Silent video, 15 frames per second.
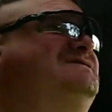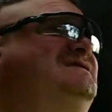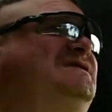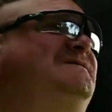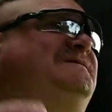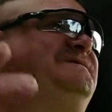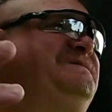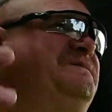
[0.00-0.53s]

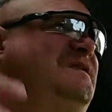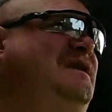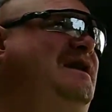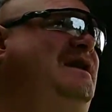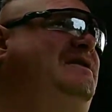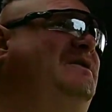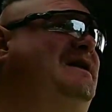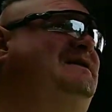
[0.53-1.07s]
So,
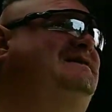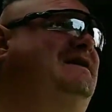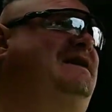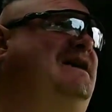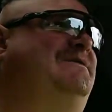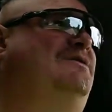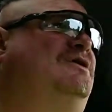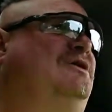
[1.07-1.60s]
anyways, I
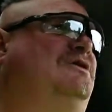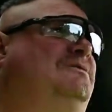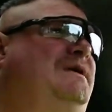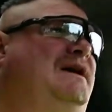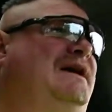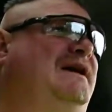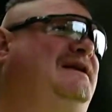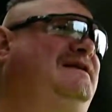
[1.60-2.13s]
came home
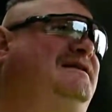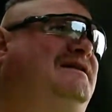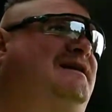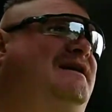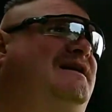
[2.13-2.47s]
and